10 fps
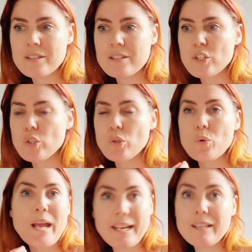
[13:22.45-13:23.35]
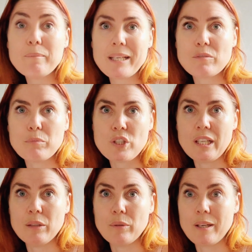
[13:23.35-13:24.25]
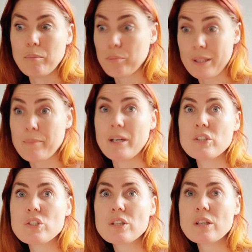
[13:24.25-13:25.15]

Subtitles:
to any piece of machinery, pretty much.